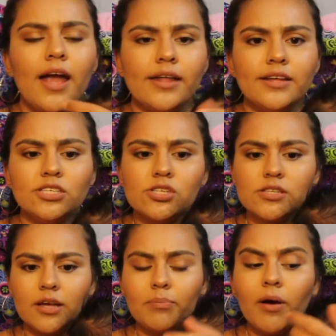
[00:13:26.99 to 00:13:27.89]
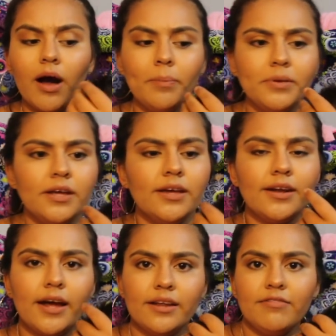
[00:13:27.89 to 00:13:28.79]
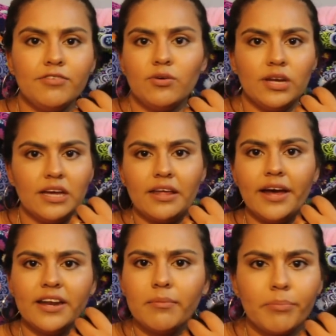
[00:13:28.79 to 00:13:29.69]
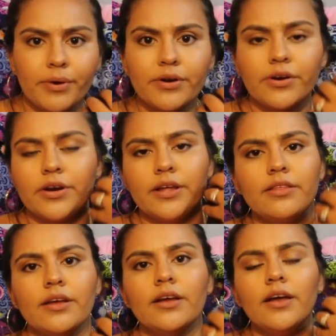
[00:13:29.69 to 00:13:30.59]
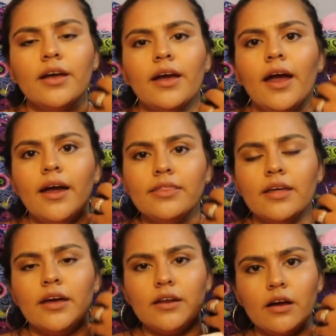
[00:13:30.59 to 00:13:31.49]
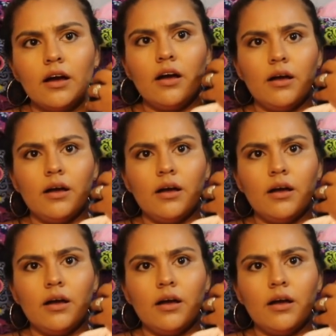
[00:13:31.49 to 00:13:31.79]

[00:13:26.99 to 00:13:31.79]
And they just like popped it, and I didn't feel any of that. I didn't burn or anything. And then